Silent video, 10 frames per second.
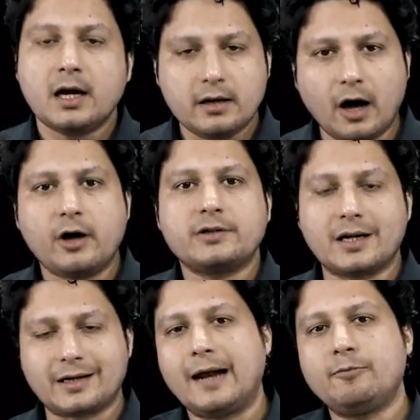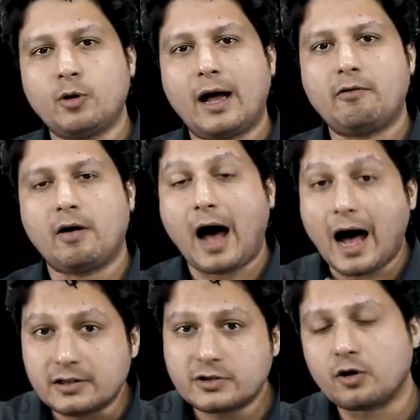Now is the time to have an
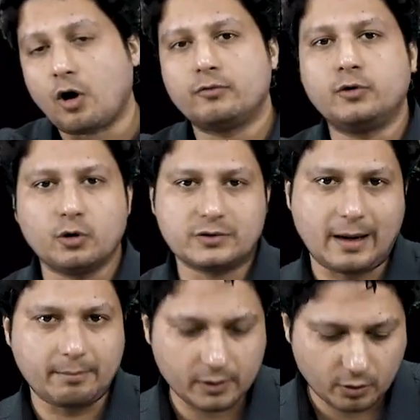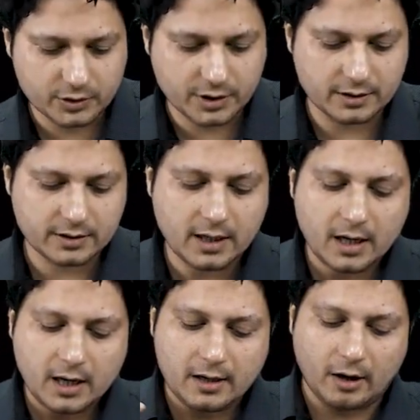answer of those sample questions.
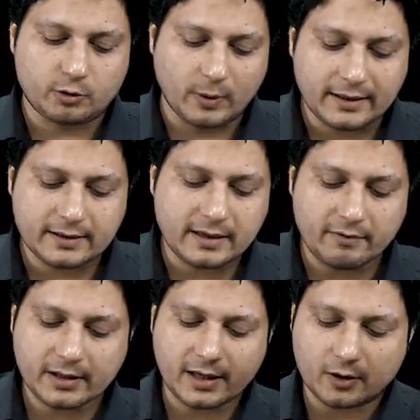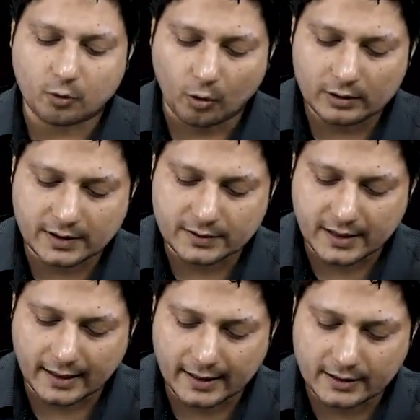Now 27-year-old
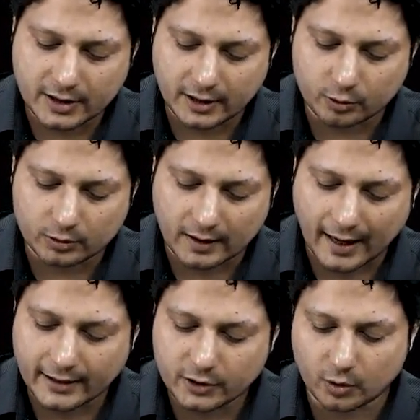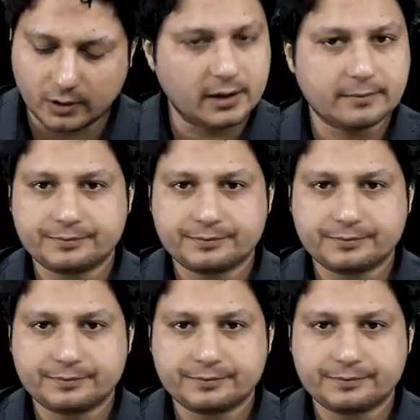sustained injury to the right shoulder.